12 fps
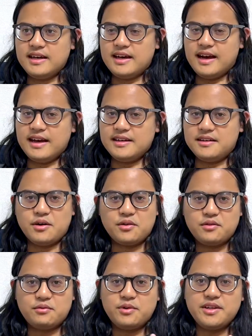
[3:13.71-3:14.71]
I don't
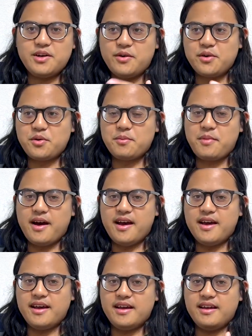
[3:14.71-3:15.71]
really know anyone
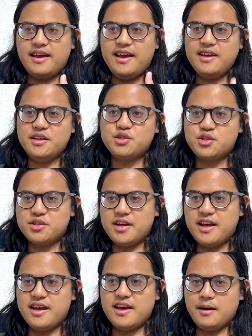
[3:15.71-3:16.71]
my age,
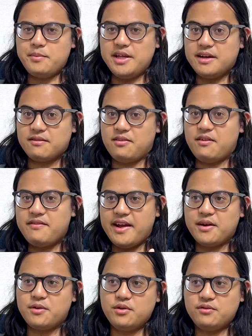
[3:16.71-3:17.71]
and being from
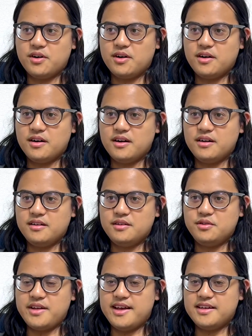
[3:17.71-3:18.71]
Vancouver, you
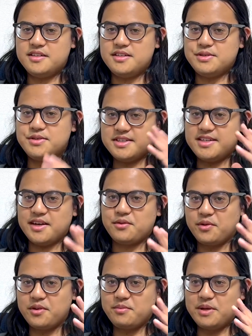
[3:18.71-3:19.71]
tend to stick
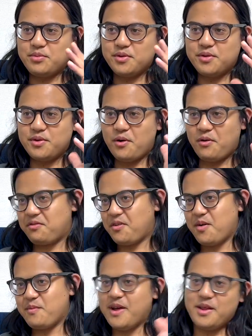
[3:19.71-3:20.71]
with people you know
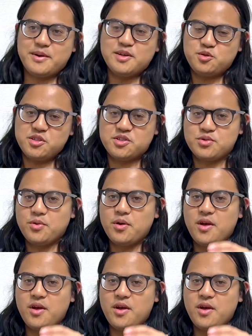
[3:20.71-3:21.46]
from elementary school